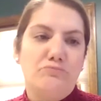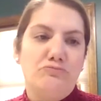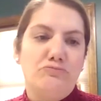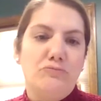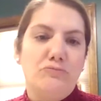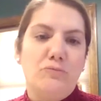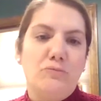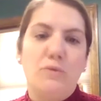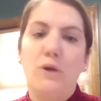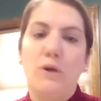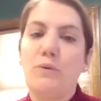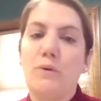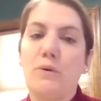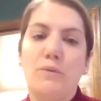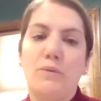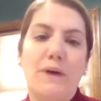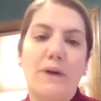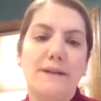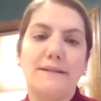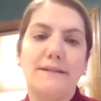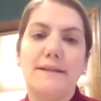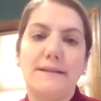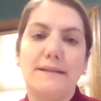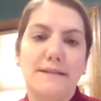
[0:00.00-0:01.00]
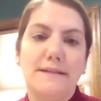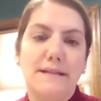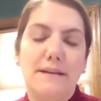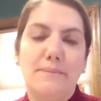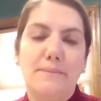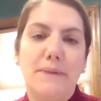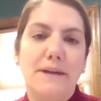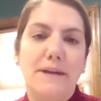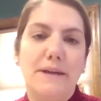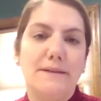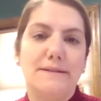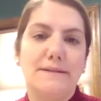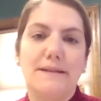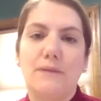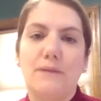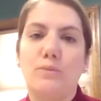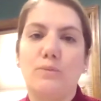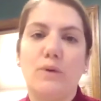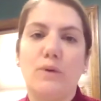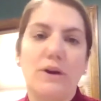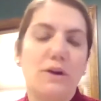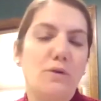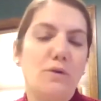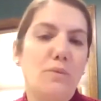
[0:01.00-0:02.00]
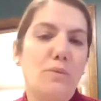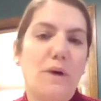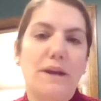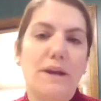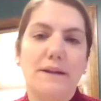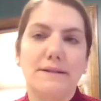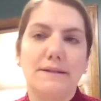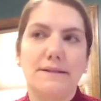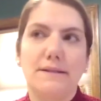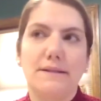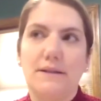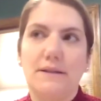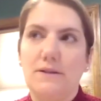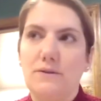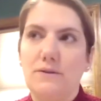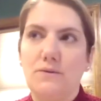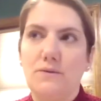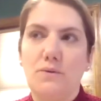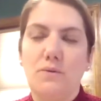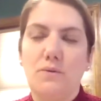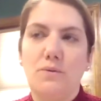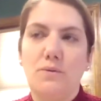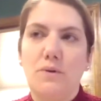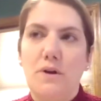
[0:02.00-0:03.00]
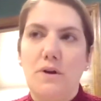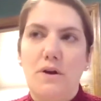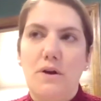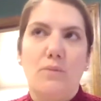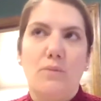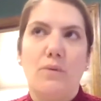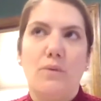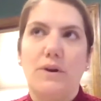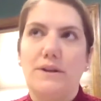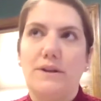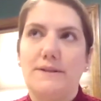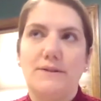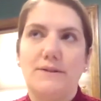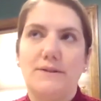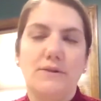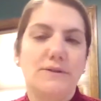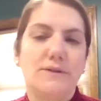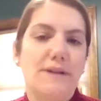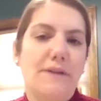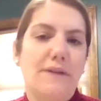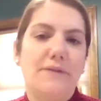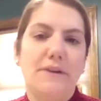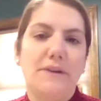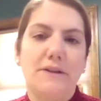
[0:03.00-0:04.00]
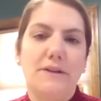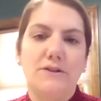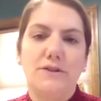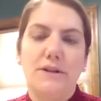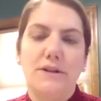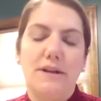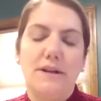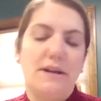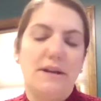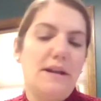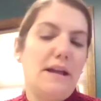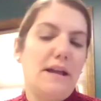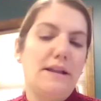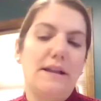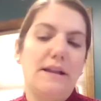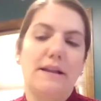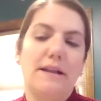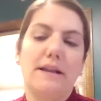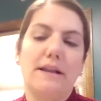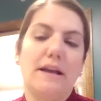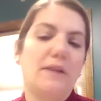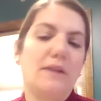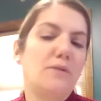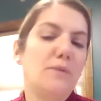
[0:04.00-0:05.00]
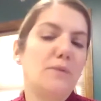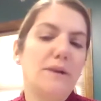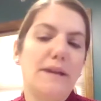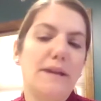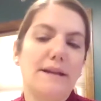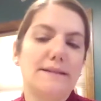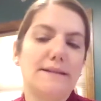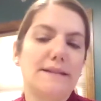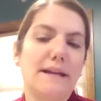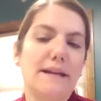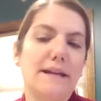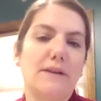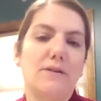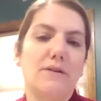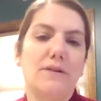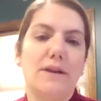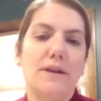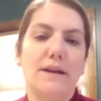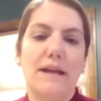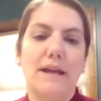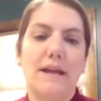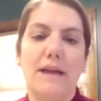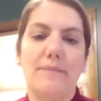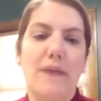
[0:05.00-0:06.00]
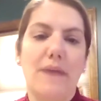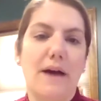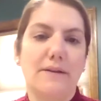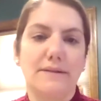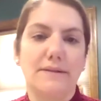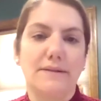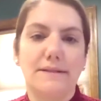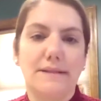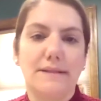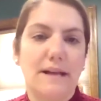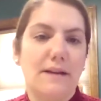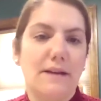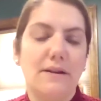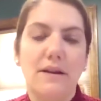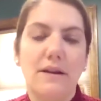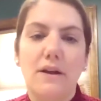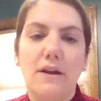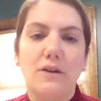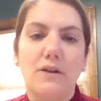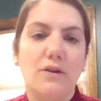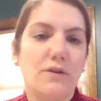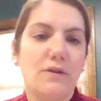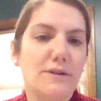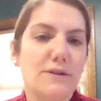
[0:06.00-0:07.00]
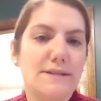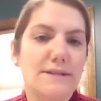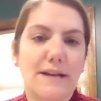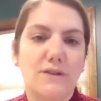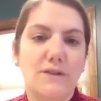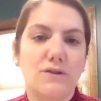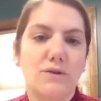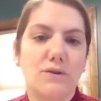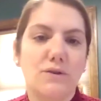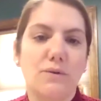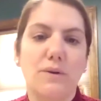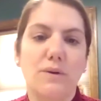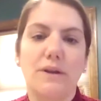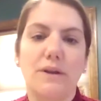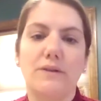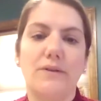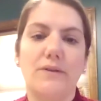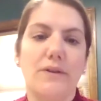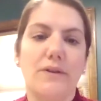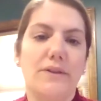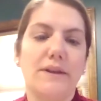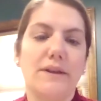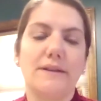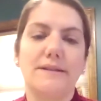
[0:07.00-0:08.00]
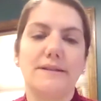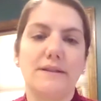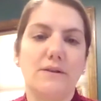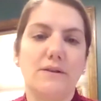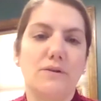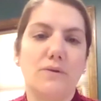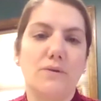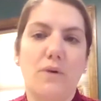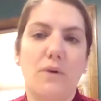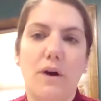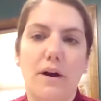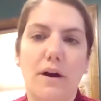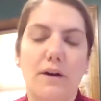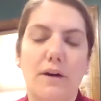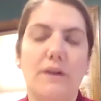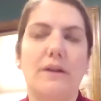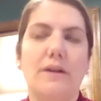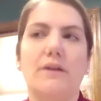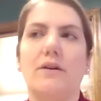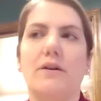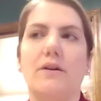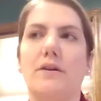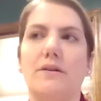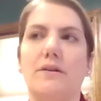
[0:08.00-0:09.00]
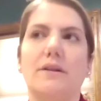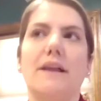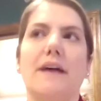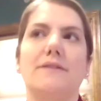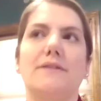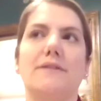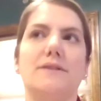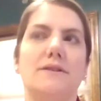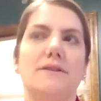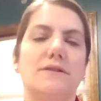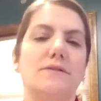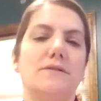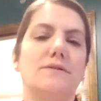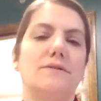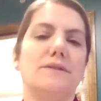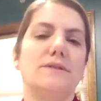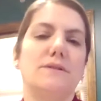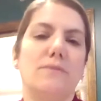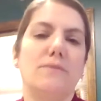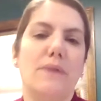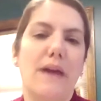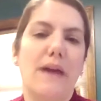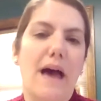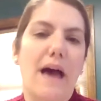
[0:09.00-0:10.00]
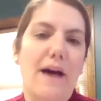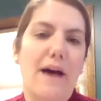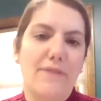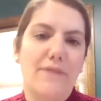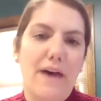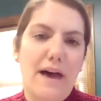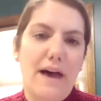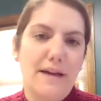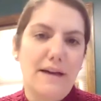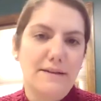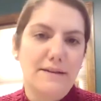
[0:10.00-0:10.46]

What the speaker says: We went right to the DEP and said, what do you want us to do? What is your definition? And then like 3 days later, they came out and said, you're essential. Here are the things that you are and aren't allowed to do. So we have that.